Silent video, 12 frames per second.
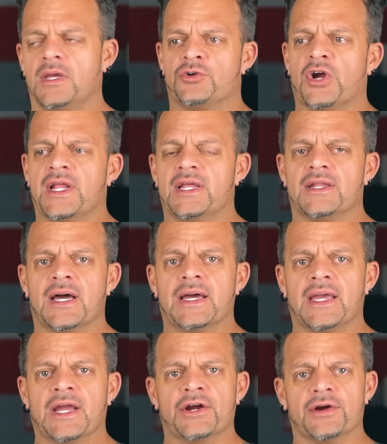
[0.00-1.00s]
Granted,
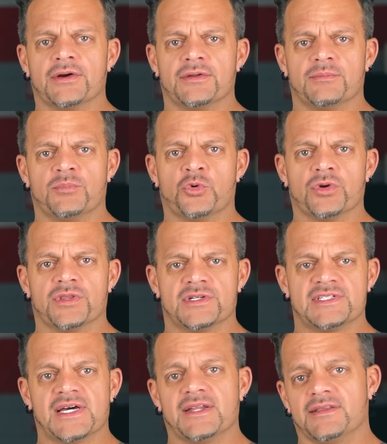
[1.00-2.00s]
I err on more of the
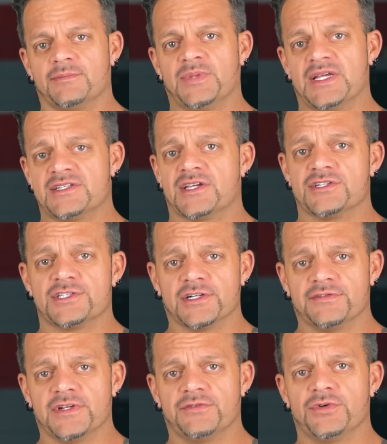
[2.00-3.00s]
side of being
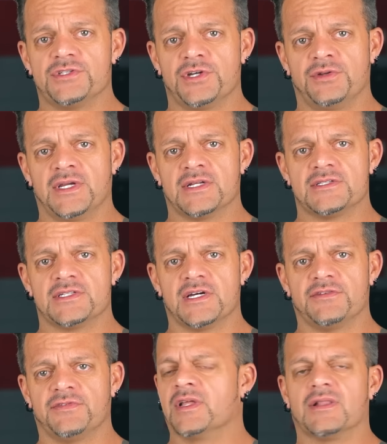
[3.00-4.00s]
conservative with tuning and
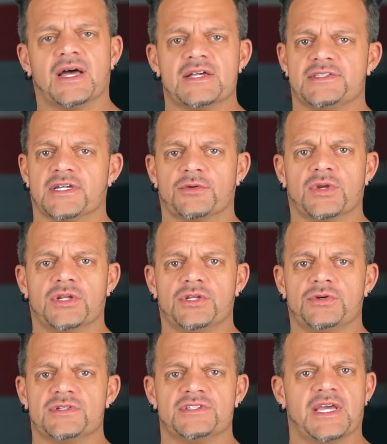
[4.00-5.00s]
stuff. The last thing I want to
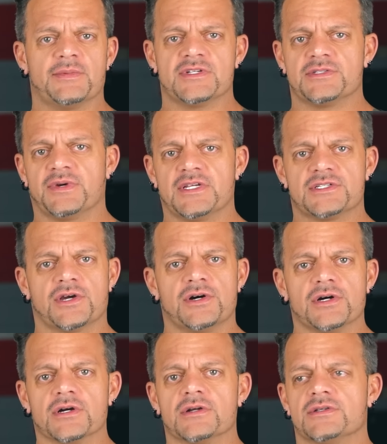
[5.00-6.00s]
do is damage somebody's
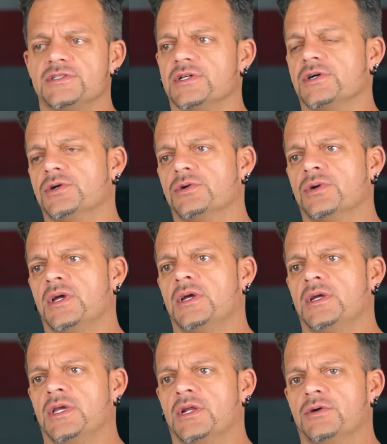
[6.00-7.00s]
car, so
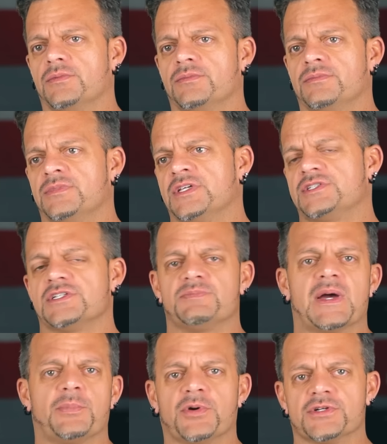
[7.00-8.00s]
this is just
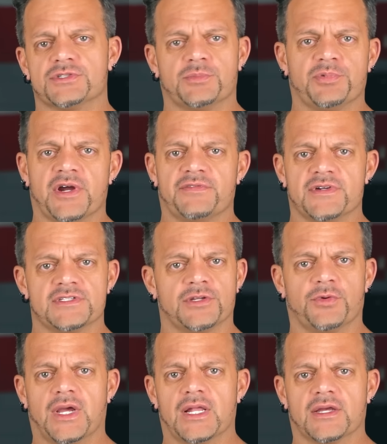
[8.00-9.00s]
my personal preference and
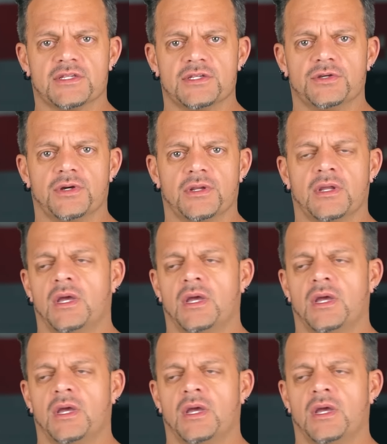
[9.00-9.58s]
the way I like to do it.